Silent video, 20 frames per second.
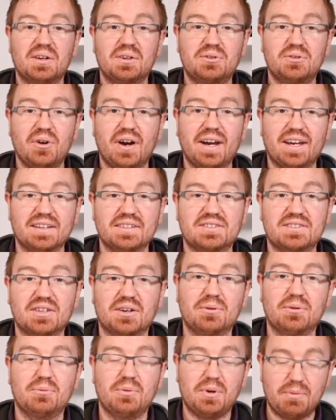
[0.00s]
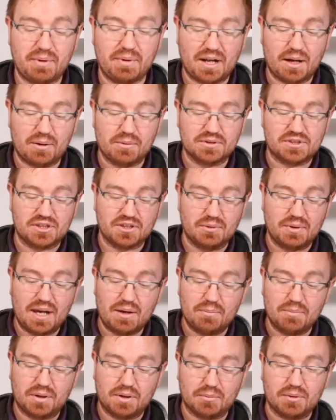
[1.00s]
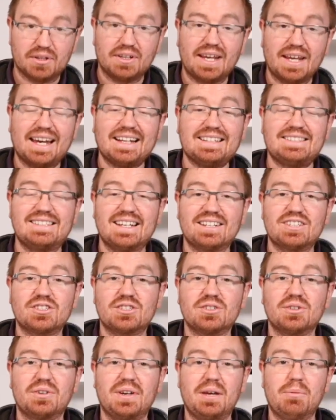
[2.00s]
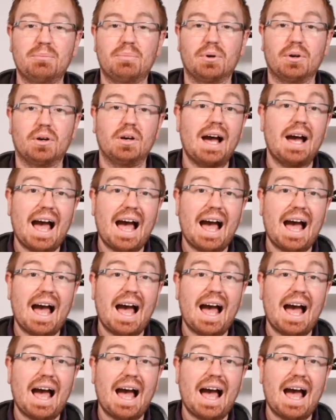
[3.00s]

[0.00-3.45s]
Great, so we've been able to implement a digital input